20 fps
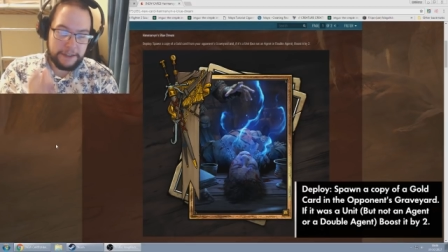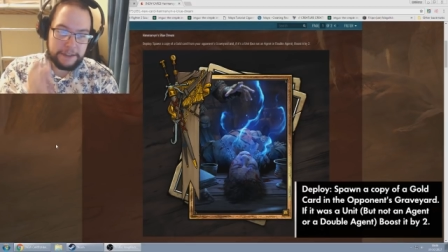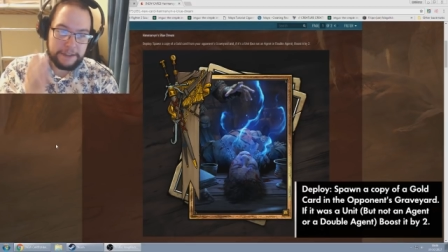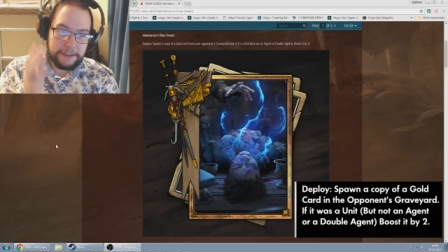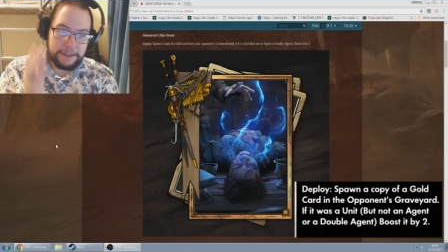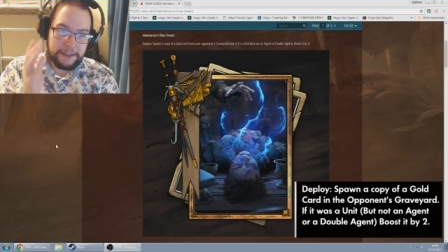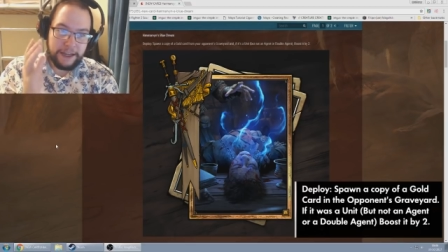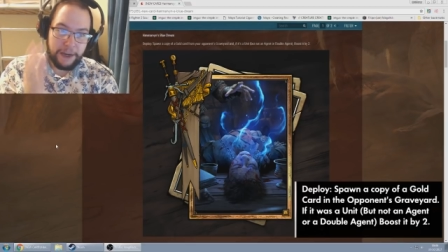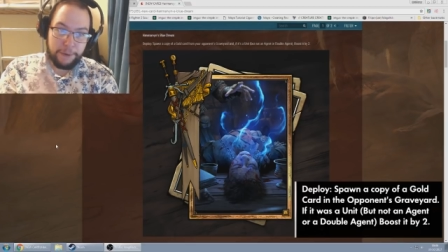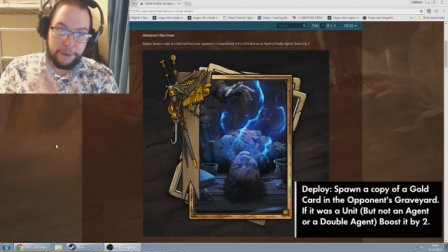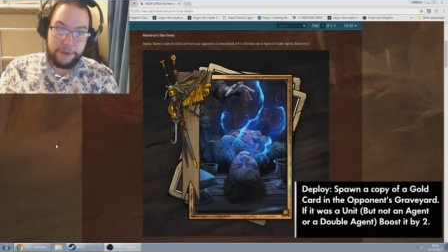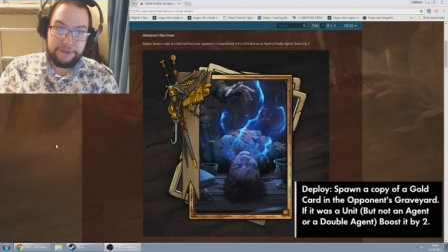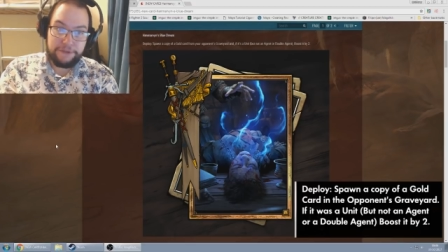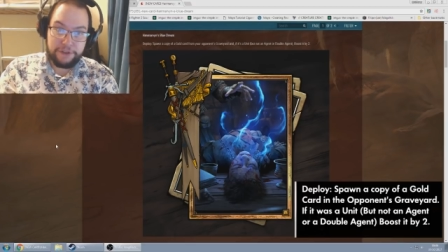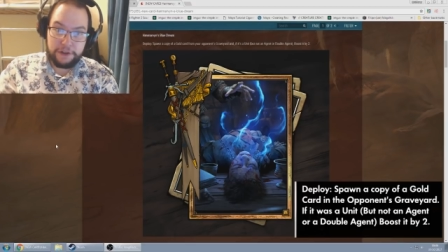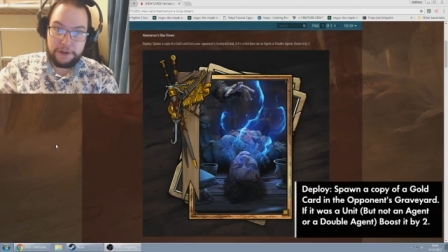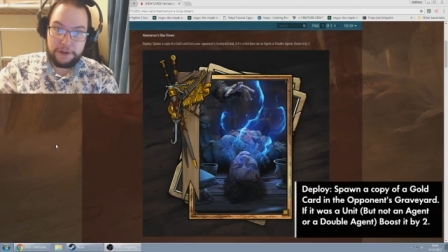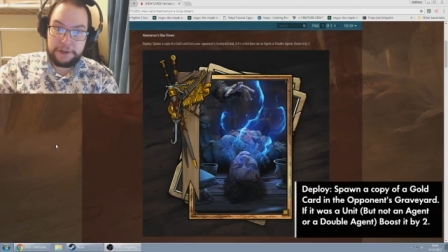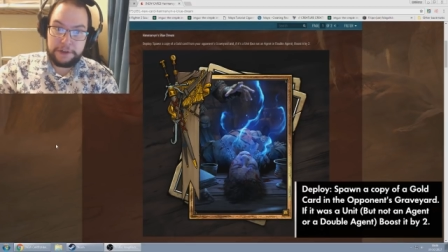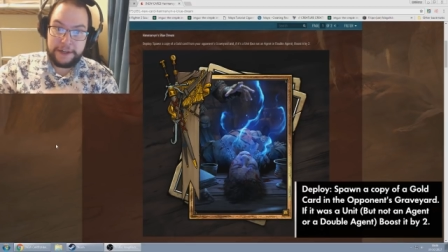
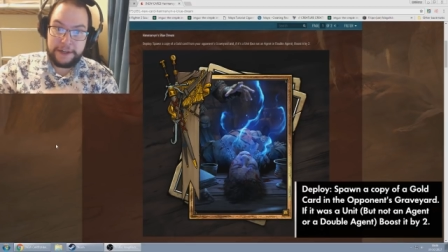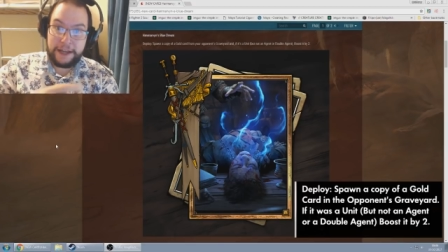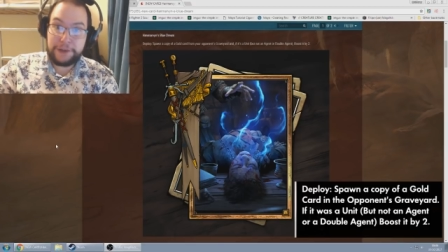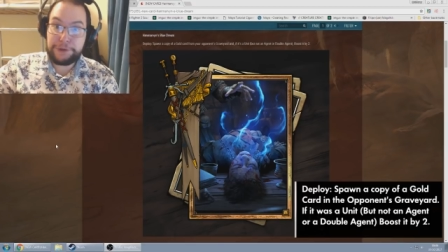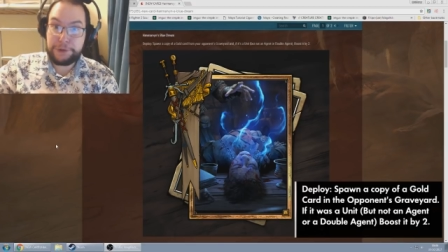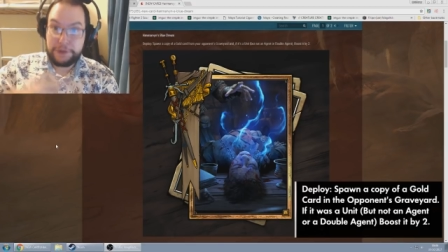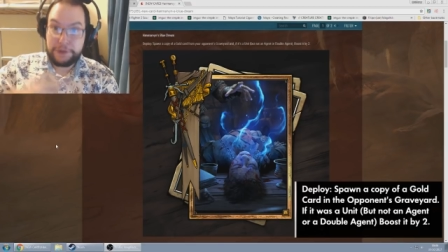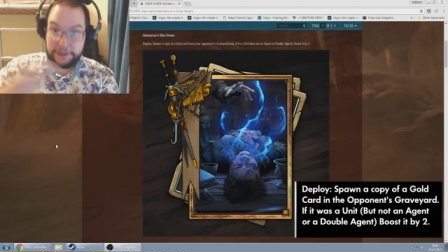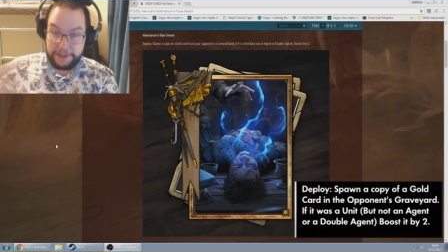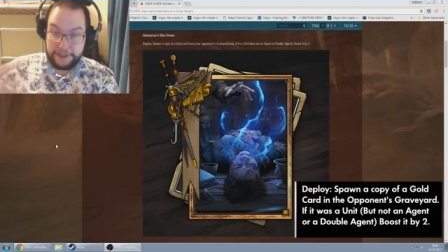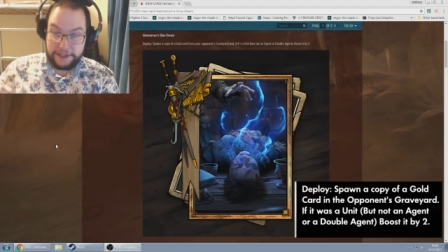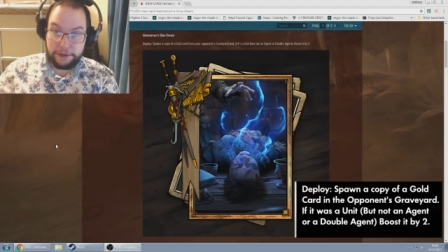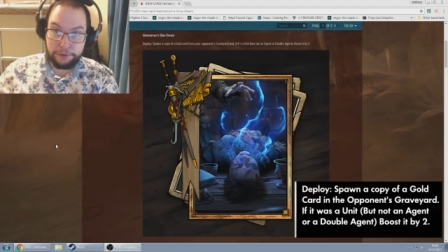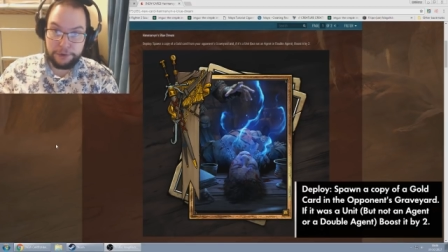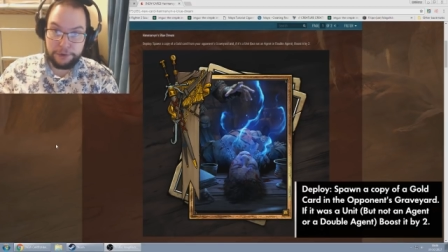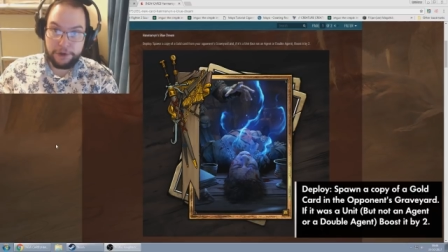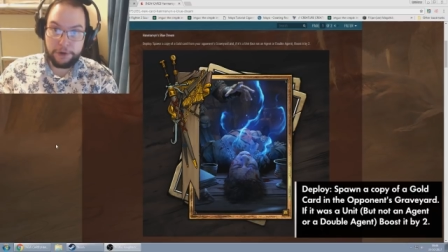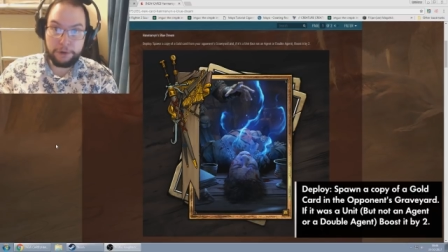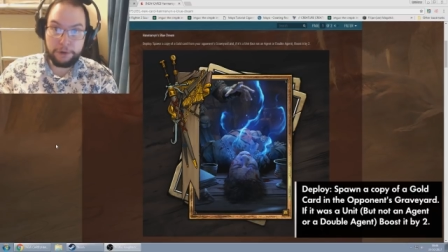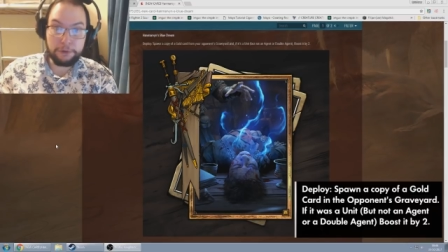However, now you can kill
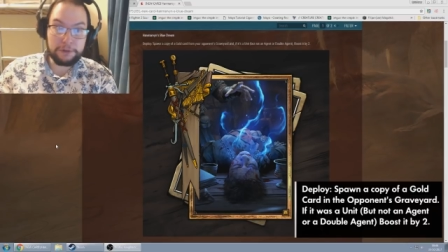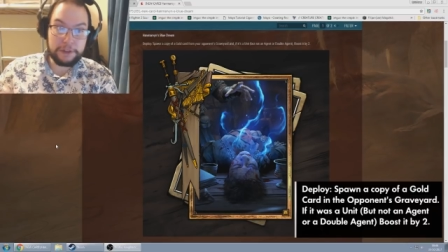golds.